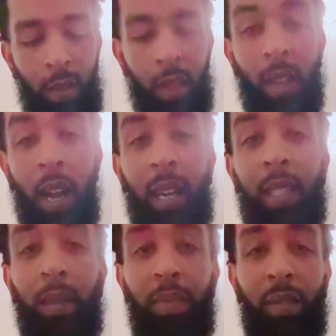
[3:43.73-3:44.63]
Now I
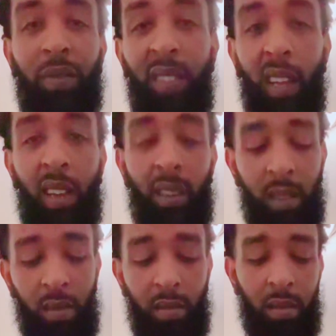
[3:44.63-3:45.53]
cut the beef thin,
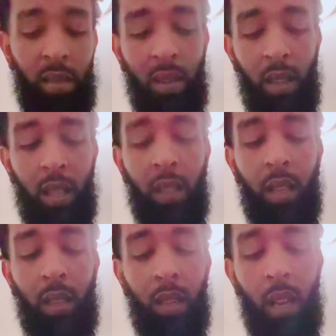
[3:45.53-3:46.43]
the
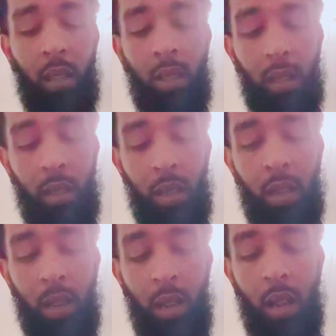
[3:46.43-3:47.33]
thin slices.
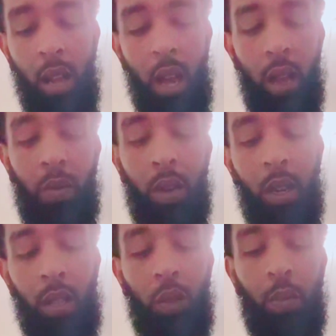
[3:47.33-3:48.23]
I didn't want
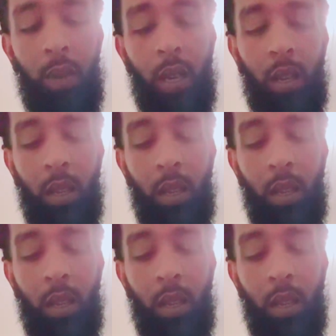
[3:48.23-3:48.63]
nothing too big.